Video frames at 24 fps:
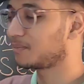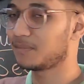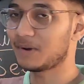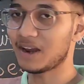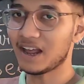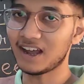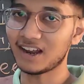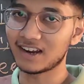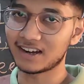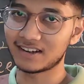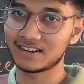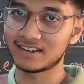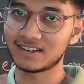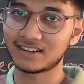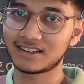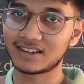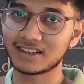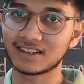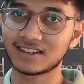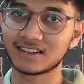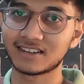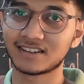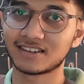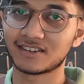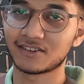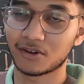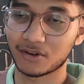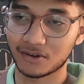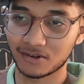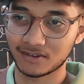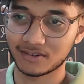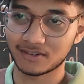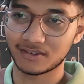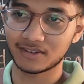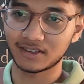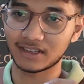plant
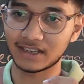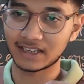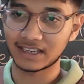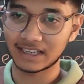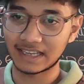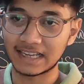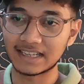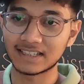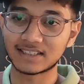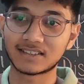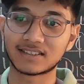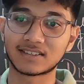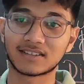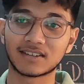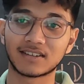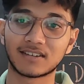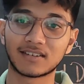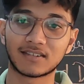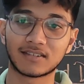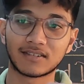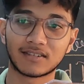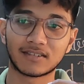gets